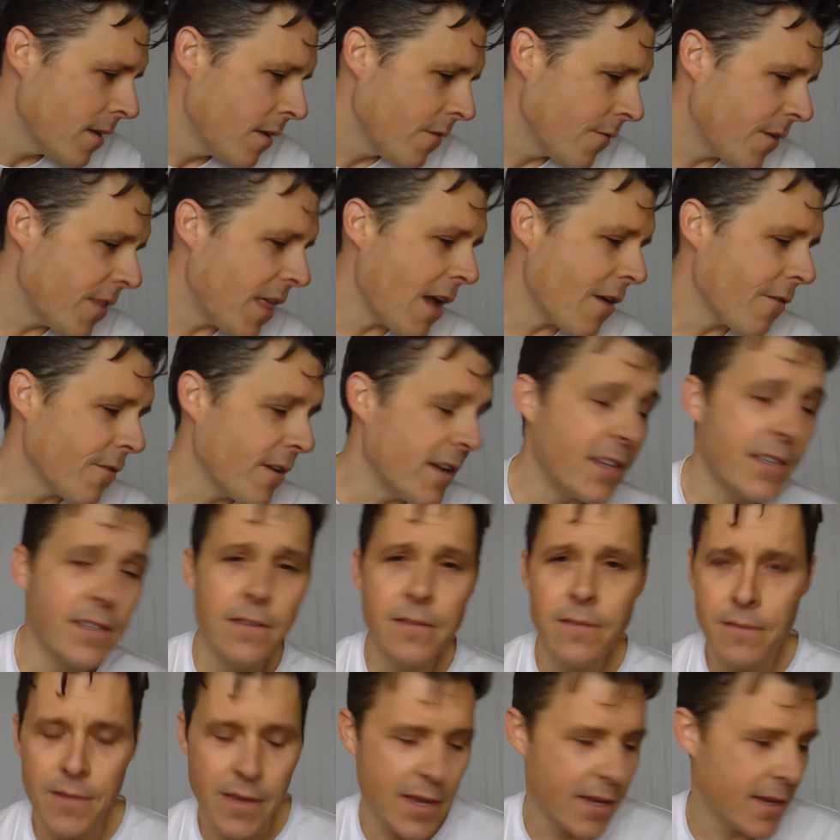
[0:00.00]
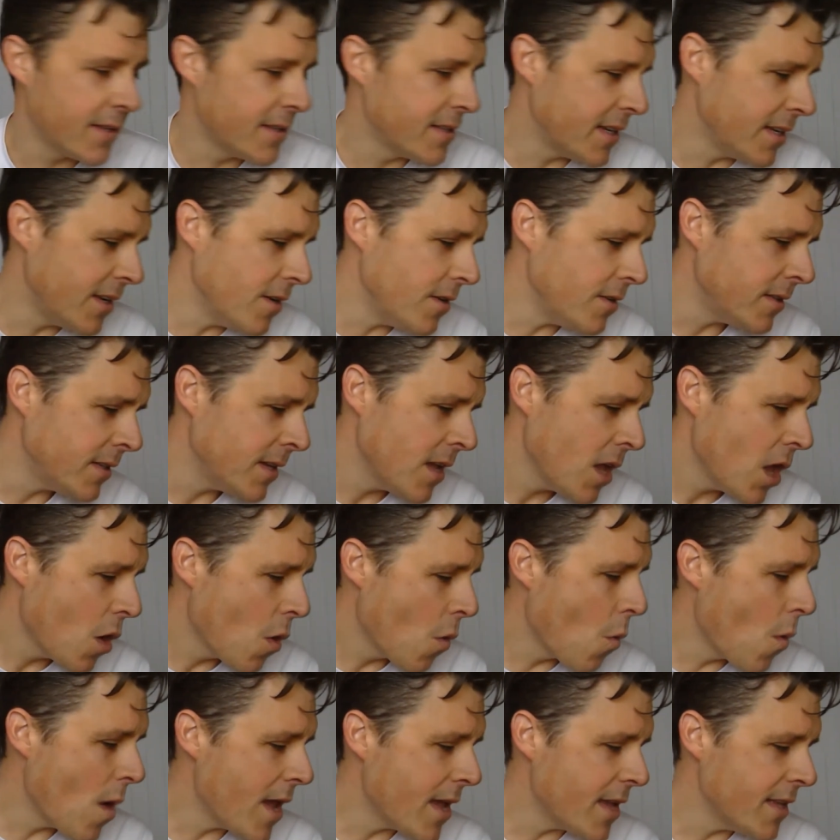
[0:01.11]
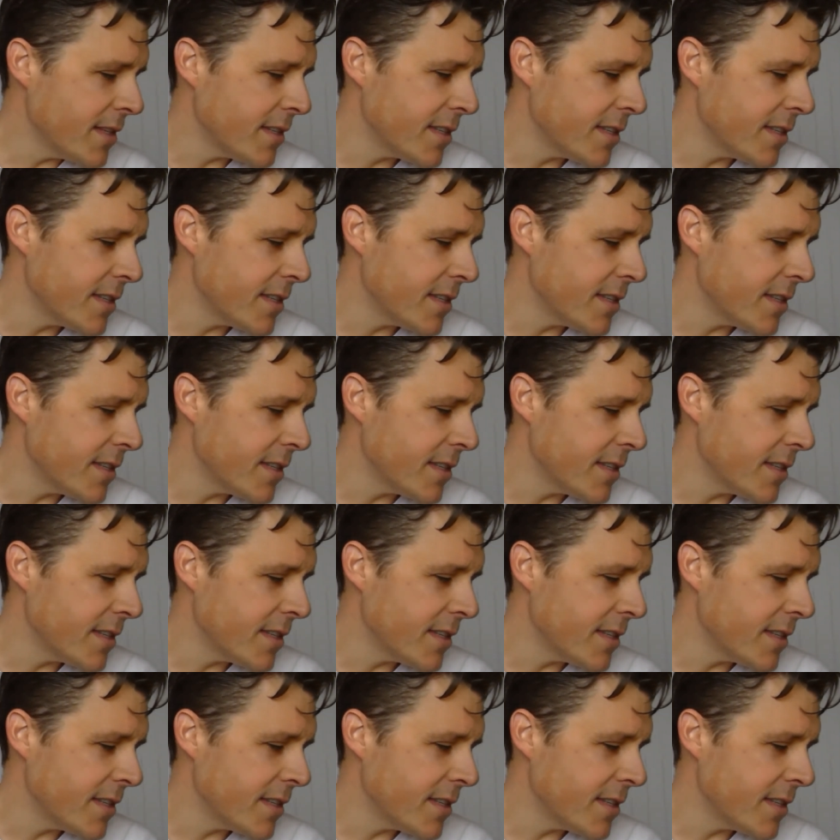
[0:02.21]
For that reason, he continues, we can